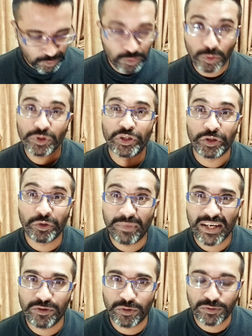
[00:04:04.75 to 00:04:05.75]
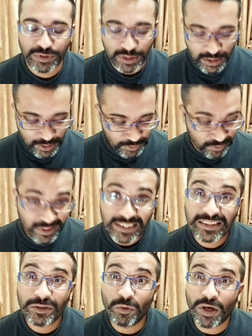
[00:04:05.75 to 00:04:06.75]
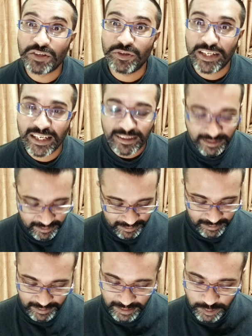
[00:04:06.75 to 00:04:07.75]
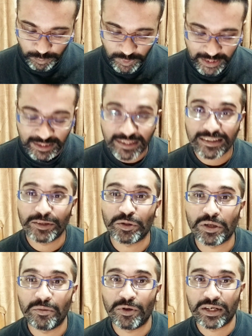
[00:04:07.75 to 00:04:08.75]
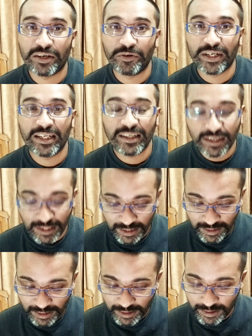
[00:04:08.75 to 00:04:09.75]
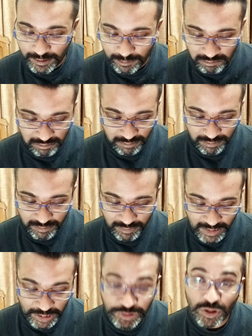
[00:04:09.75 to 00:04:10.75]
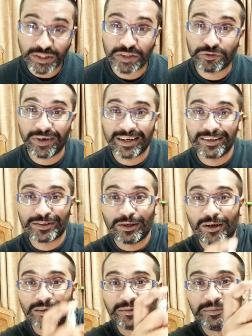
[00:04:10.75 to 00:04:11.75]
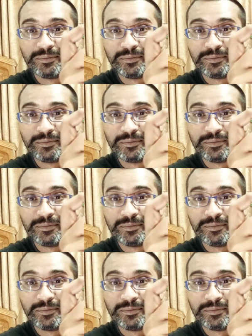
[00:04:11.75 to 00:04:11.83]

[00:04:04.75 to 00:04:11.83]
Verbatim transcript: Those are your main notes. So let's see what we get. Let's spray this and talk about it. really um, enjoy this fragrance a lot.